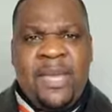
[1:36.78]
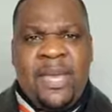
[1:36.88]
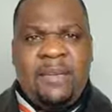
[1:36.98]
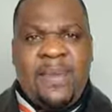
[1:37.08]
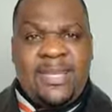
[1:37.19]

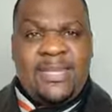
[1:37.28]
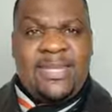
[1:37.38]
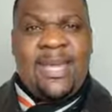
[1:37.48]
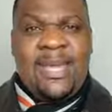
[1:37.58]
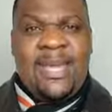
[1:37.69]
in my
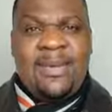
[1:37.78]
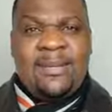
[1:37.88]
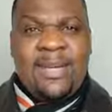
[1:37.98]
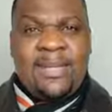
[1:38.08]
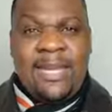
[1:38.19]
study
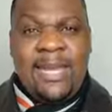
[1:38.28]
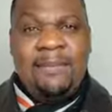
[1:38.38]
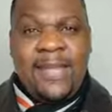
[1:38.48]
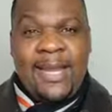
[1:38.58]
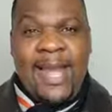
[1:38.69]
and just
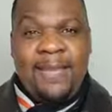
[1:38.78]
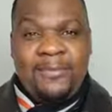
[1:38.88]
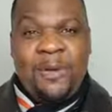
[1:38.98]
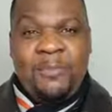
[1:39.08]
living life,